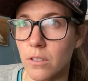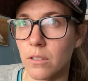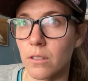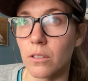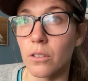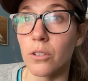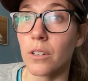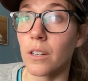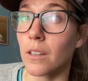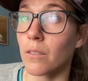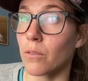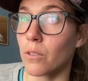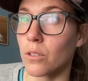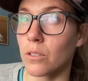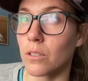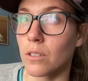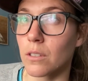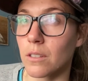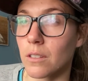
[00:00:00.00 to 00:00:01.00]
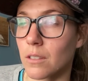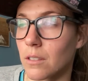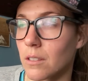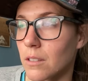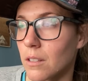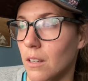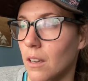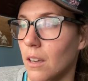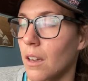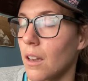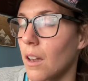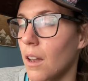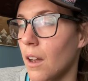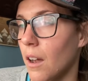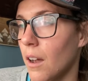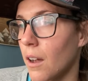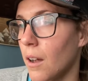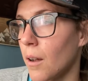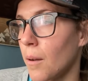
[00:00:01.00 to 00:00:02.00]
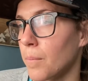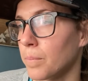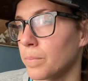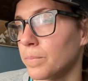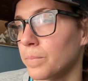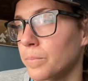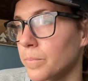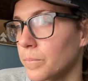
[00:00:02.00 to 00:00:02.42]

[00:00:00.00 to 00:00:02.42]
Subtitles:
learning versus um,